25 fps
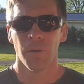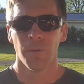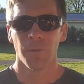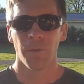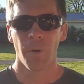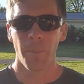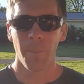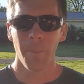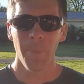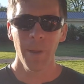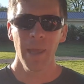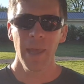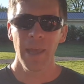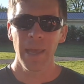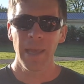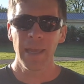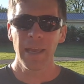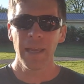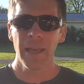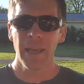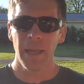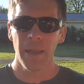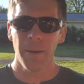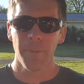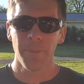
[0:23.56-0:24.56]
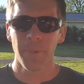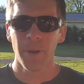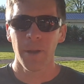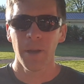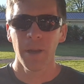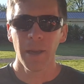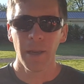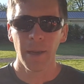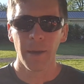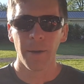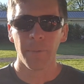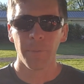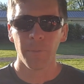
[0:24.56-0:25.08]
for me, in,
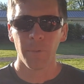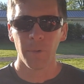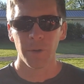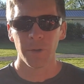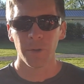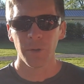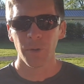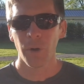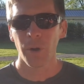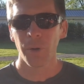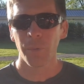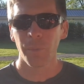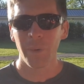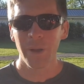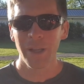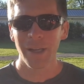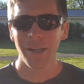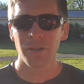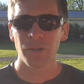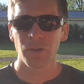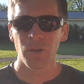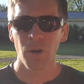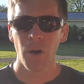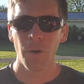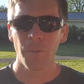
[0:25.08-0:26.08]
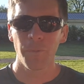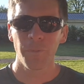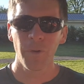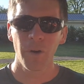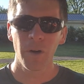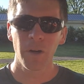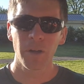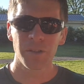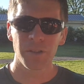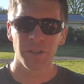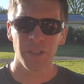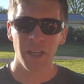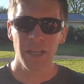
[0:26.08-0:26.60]
in doing weed control
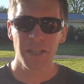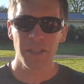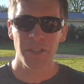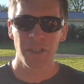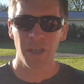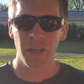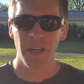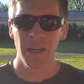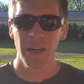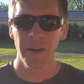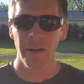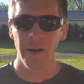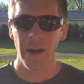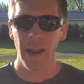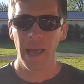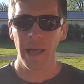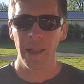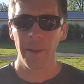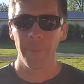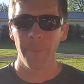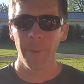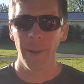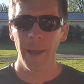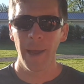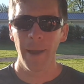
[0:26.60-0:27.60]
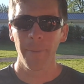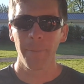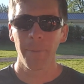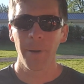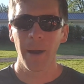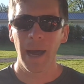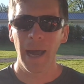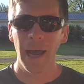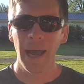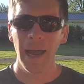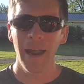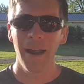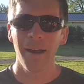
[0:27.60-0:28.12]
fertilization here in Alabama,
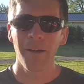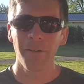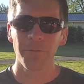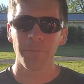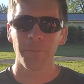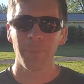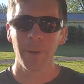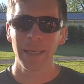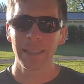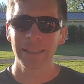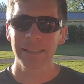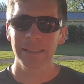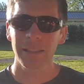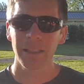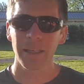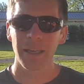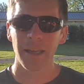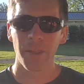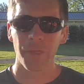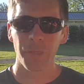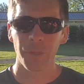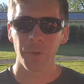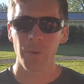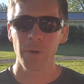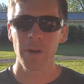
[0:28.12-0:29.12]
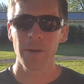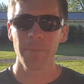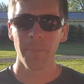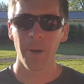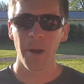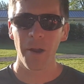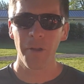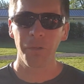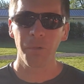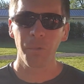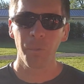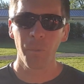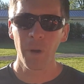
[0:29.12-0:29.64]
I have basically a
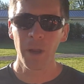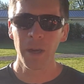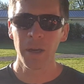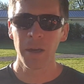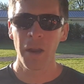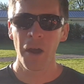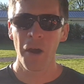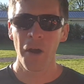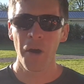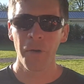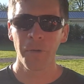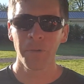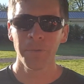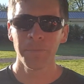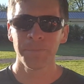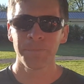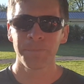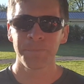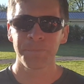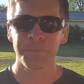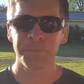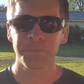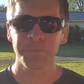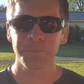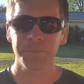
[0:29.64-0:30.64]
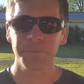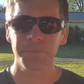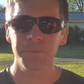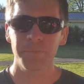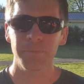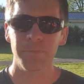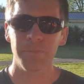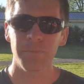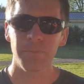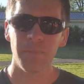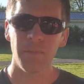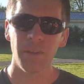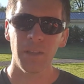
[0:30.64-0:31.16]
three-month window
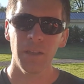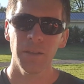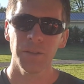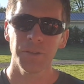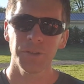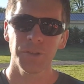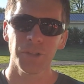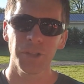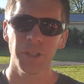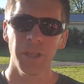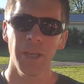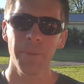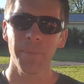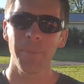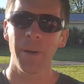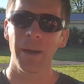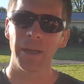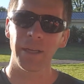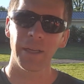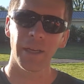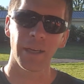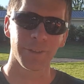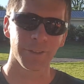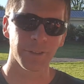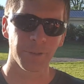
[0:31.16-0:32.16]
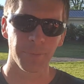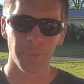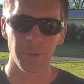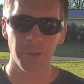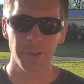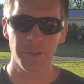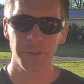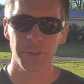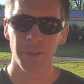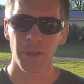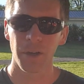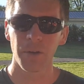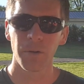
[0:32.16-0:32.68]
to get my
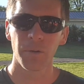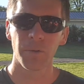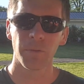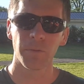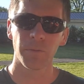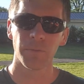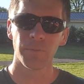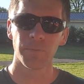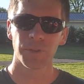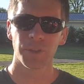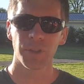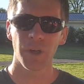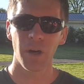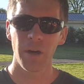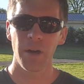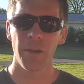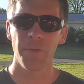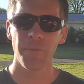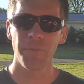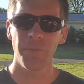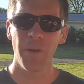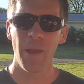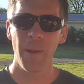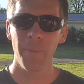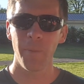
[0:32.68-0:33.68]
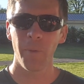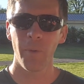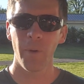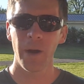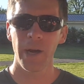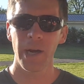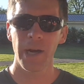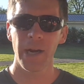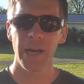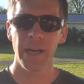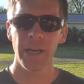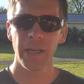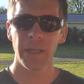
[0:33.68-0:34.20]
customers. So starting
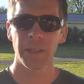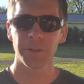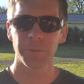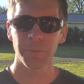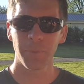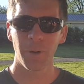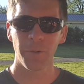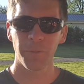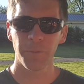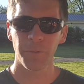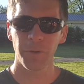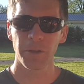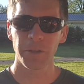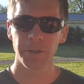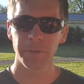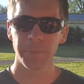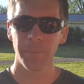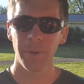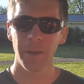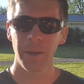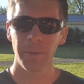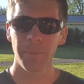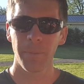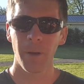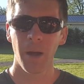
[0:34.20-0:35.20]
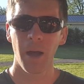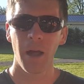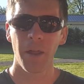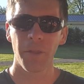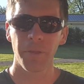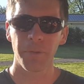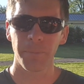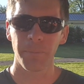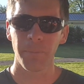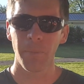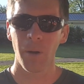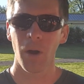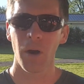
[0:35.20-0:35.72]
February is my first big
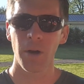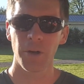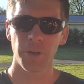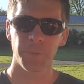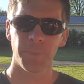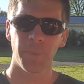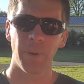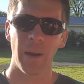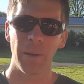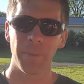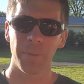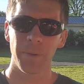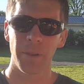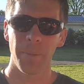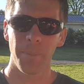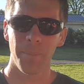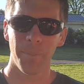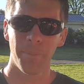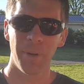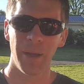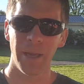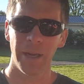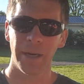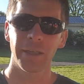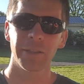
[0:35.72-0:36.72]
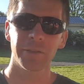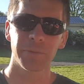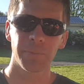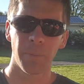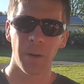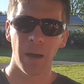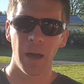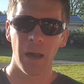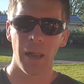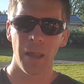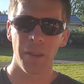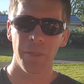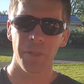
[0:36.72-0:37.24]
month, March probably the biggest
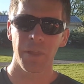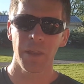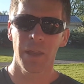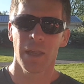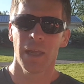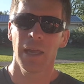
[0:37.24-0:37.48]
month,